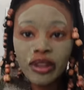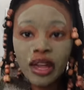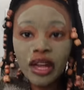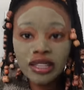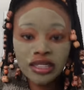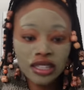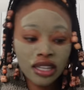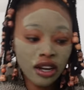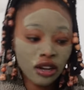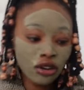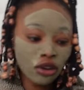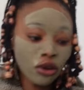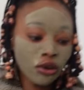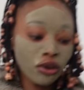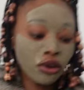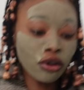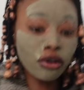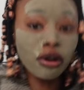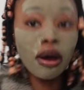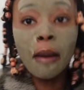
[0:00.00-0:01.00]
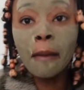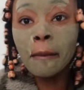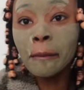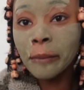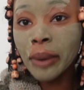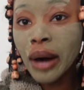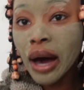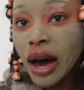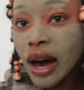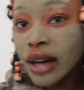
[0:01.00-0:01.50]
It's a lot going on,
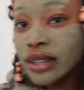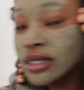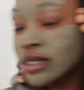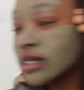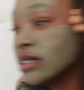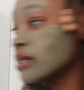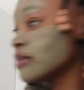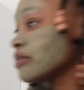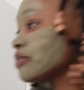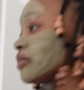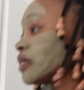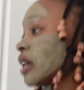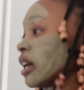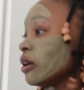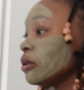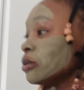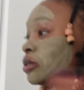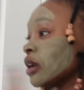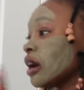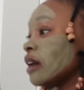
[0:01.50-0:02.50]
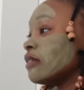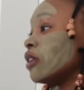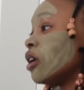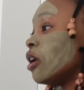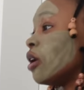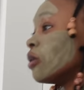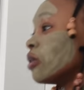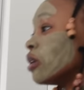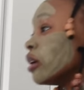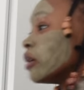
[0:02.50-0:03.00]
but, and I also have a
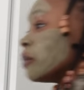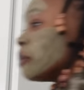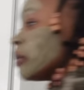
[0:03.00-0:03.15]
whole load